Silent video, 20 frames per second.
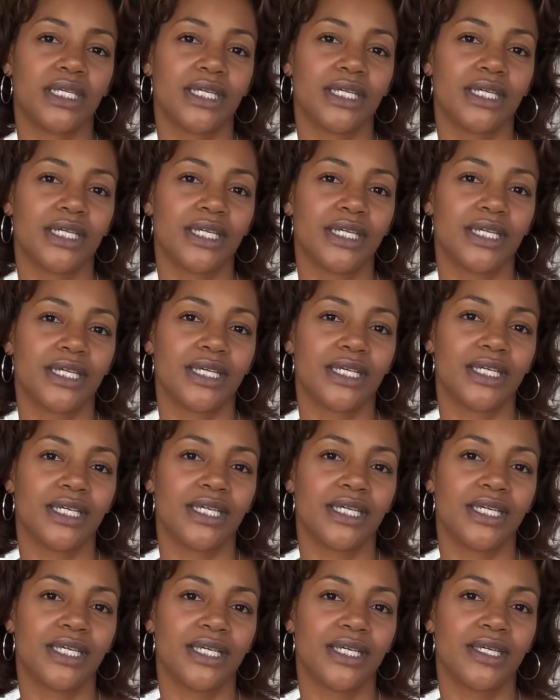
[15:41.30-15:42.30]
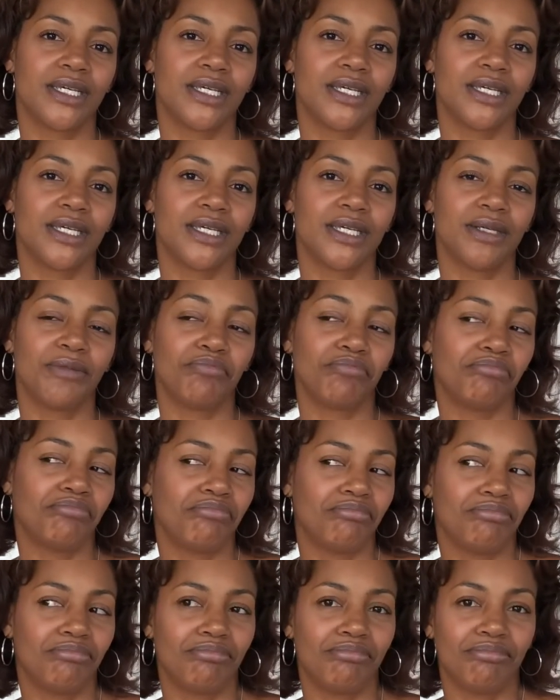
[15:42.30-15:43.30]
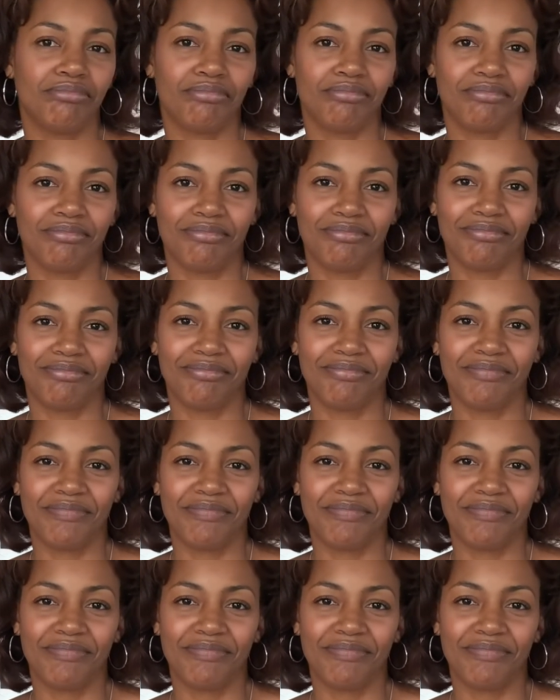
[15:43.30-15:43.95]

(no one is talking)